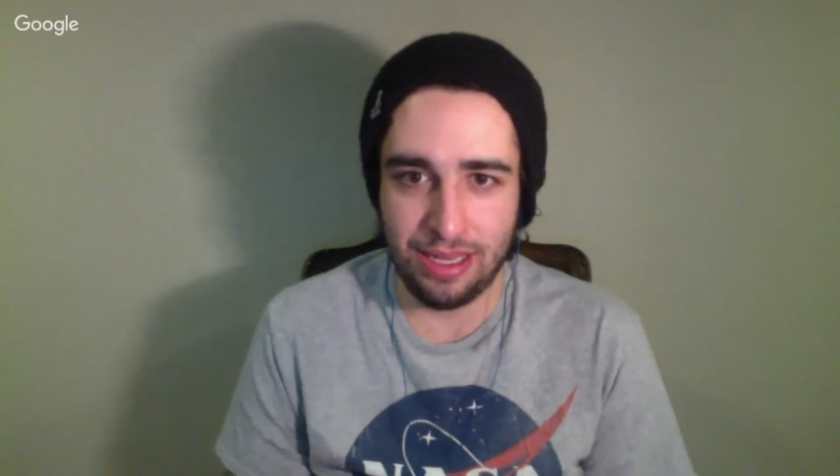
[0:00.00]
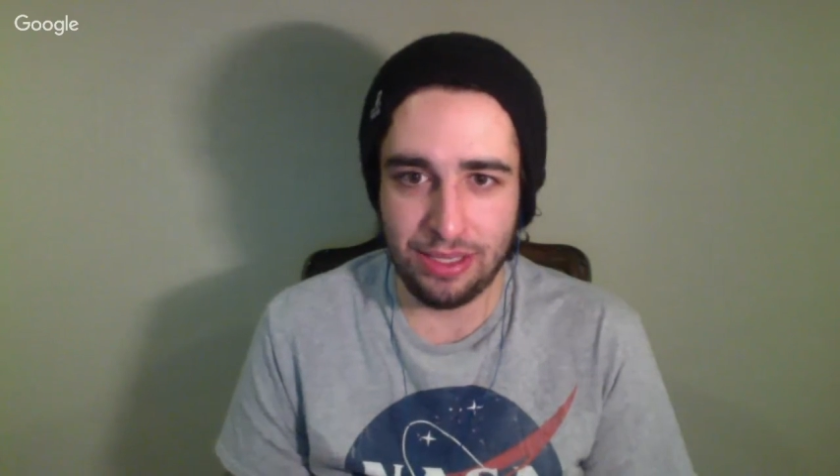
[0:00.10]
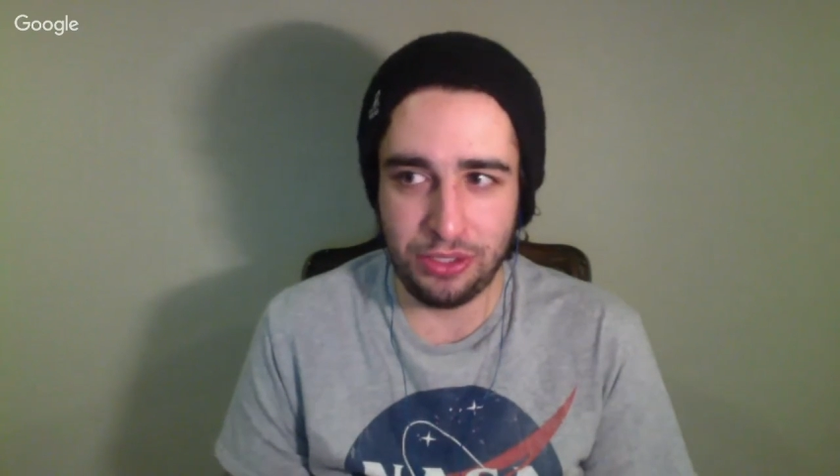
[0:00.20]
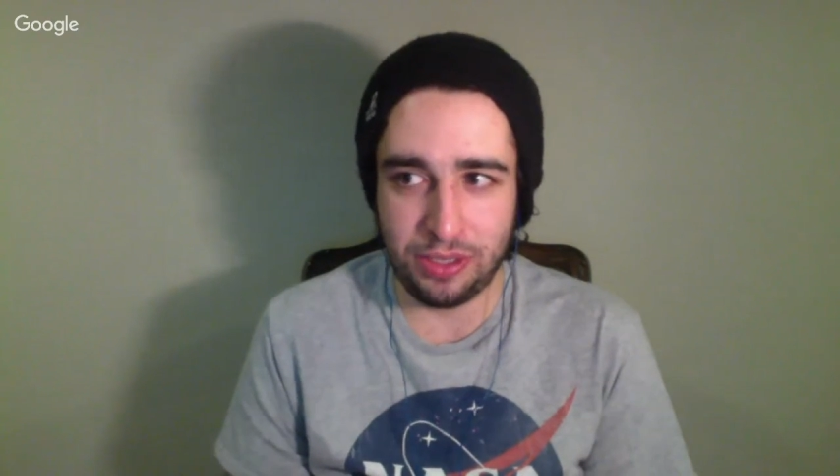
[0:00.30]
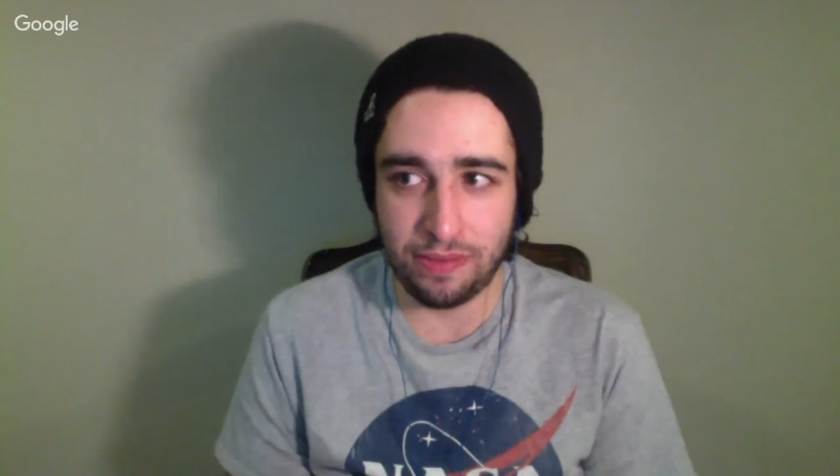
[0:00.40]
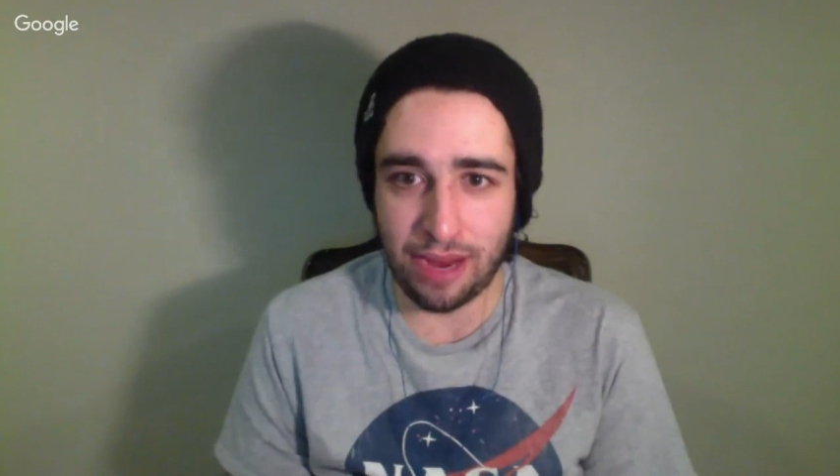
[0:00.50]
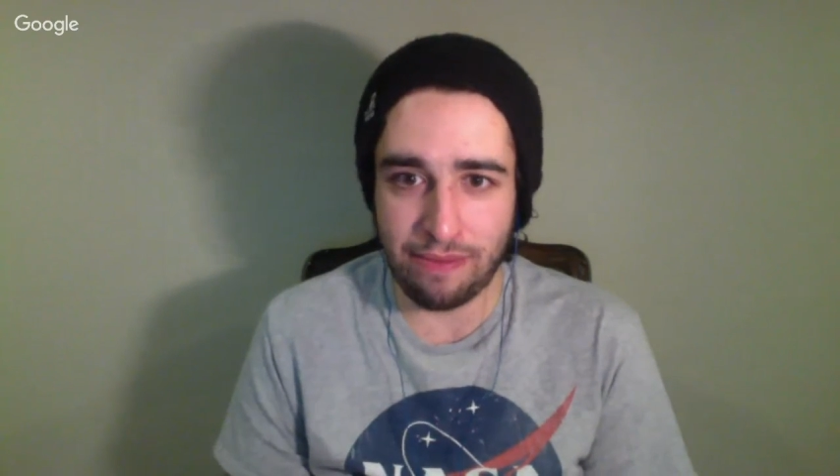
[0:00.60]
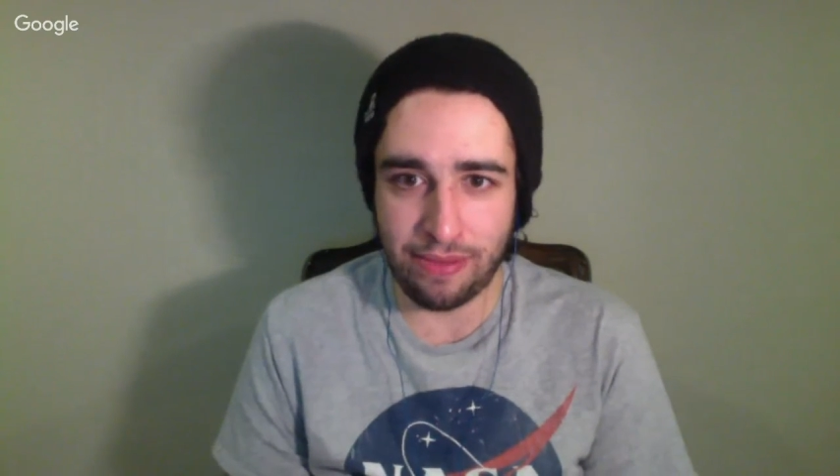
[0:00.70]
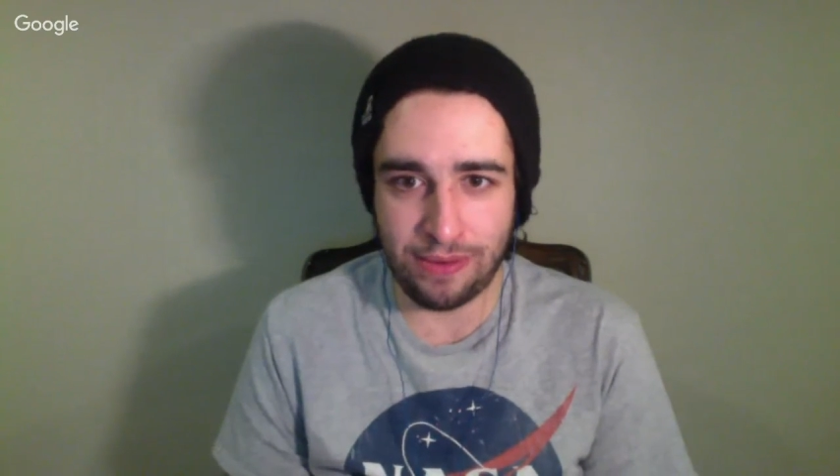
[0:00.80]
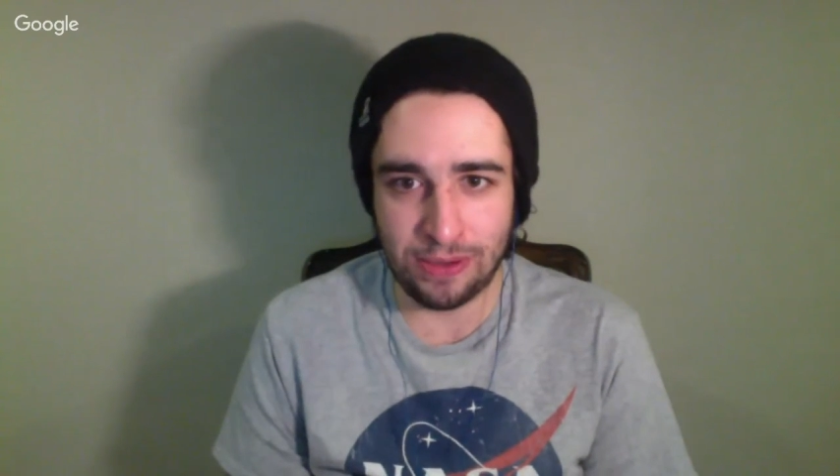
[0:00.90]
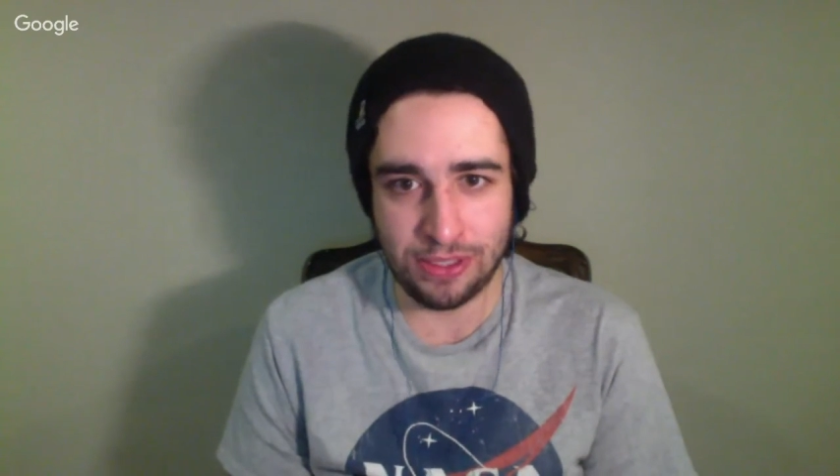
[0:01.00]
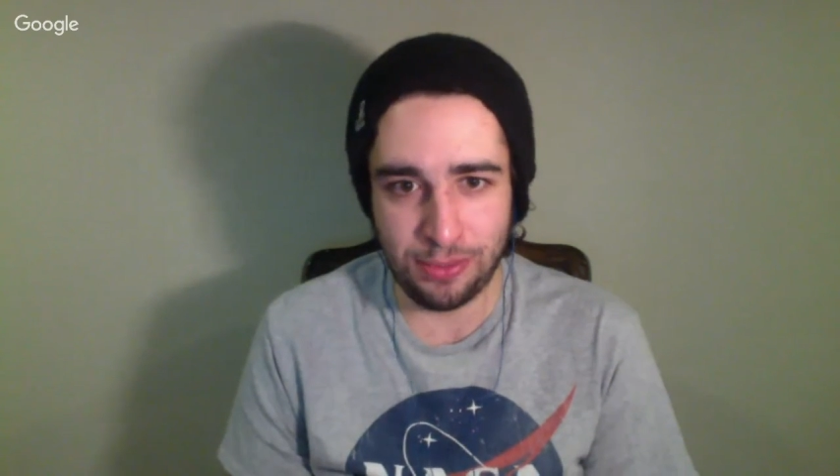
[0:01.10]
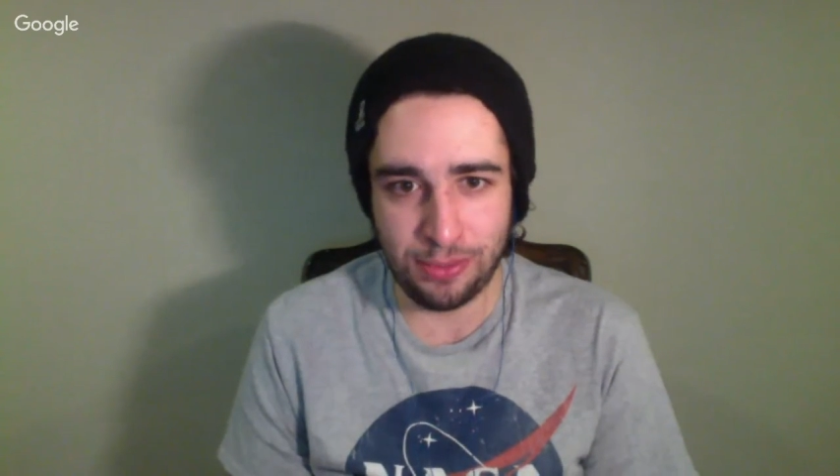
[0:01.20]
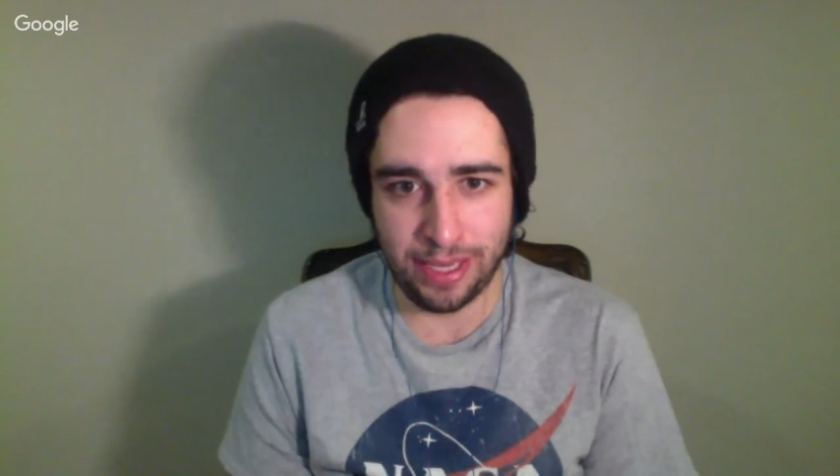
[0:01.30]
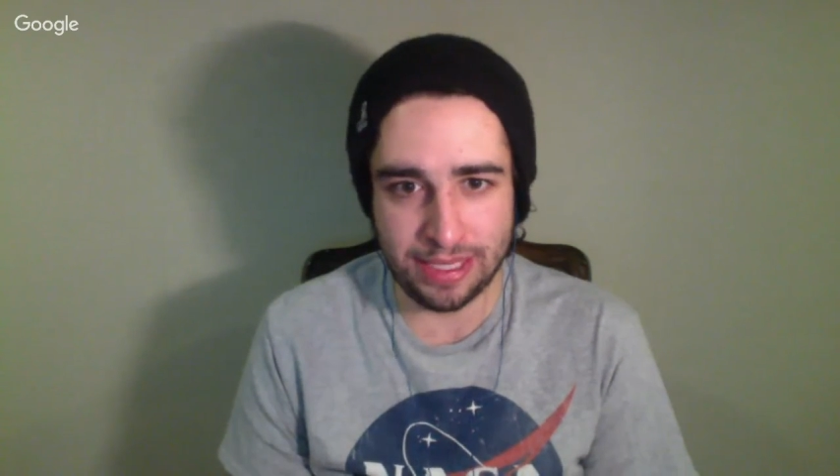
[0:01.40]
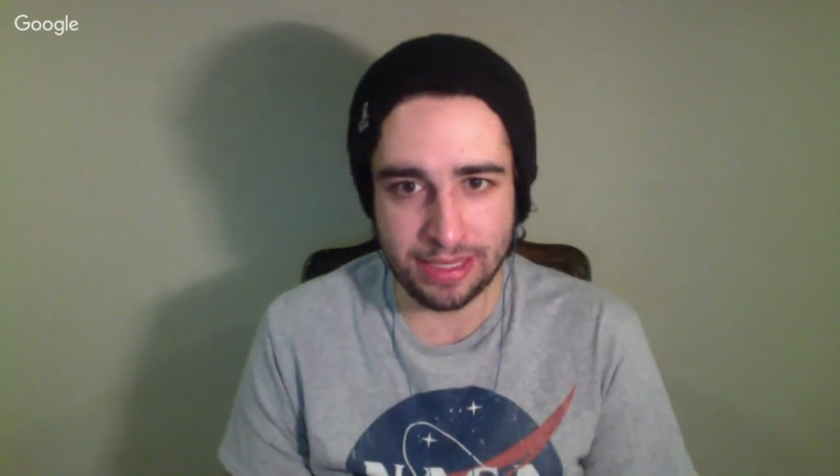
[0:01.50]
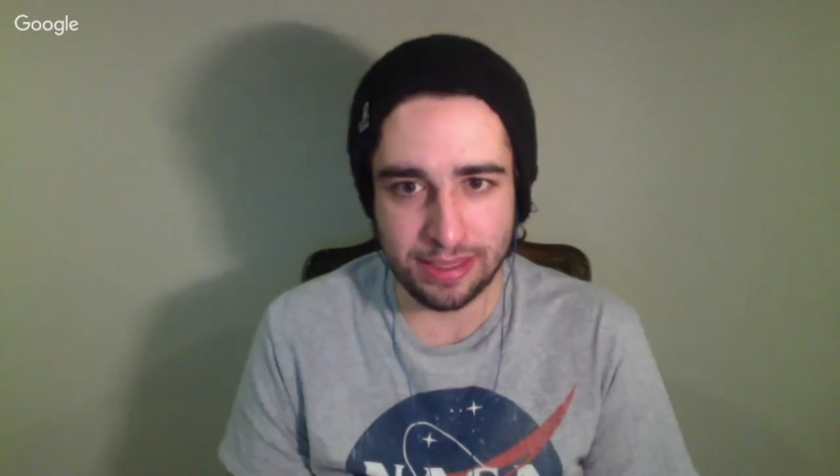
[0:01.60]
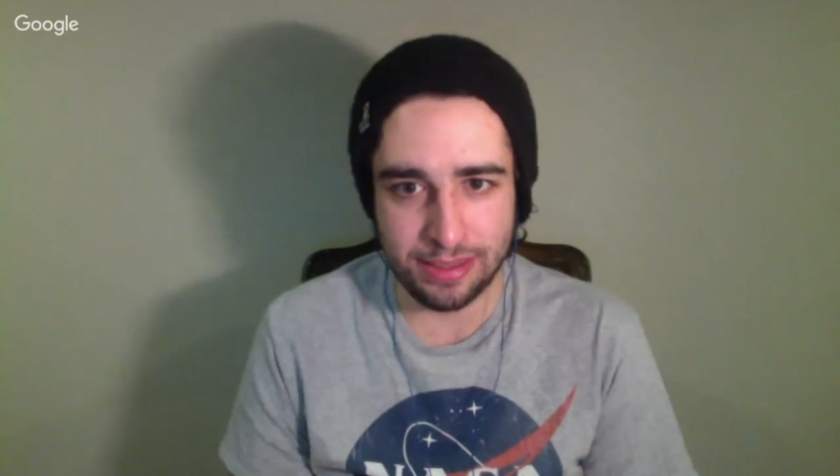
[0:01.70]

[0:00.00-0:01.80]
to survive the first 2 weeks.